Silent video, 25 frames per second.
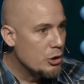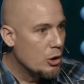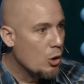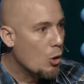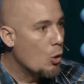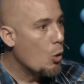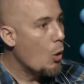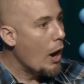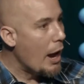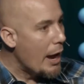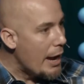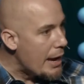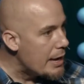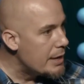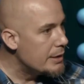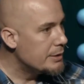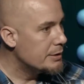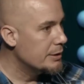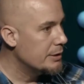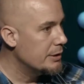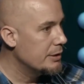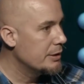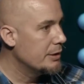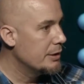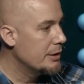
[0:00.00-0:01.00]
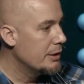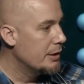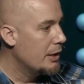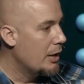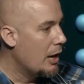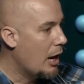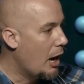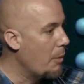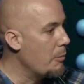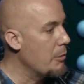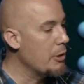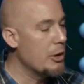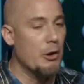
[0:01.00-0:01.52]
quiet.
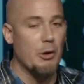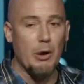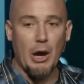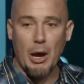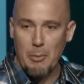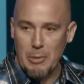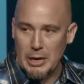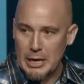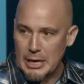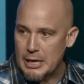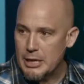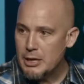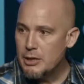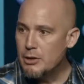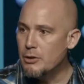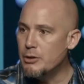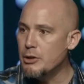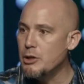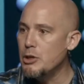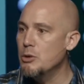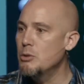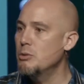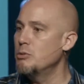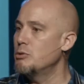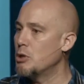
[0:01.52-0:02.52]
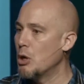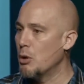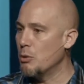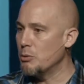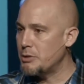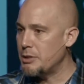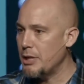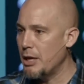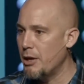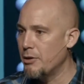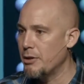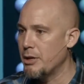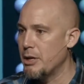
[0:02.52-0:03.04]
I'm gonna, I'm gonna heal you, don't
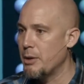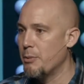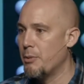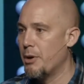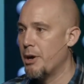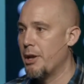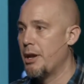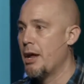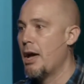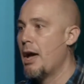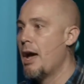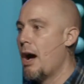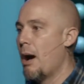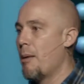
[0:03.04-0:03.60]
tell anyone.